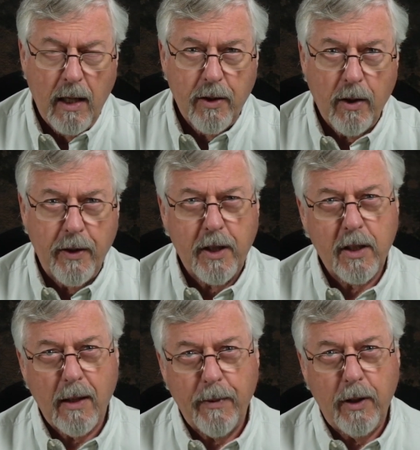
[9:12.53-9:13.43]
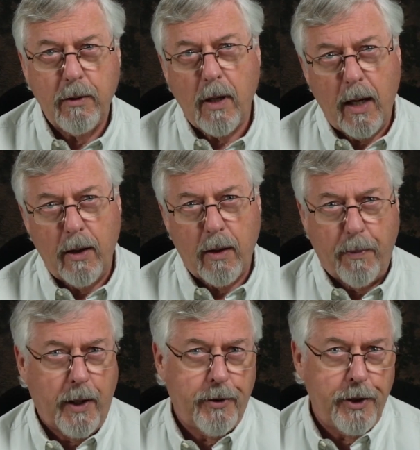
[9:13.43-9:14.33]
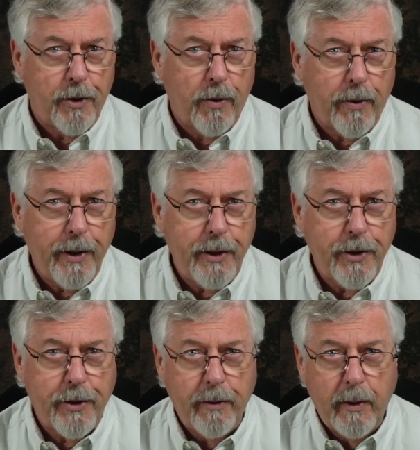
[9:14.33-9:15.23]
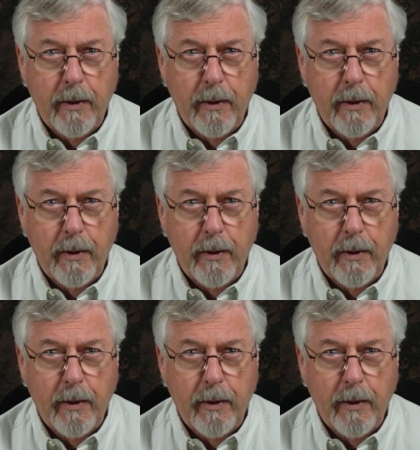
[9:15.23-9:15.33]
So this is something you tie on a partridge and orange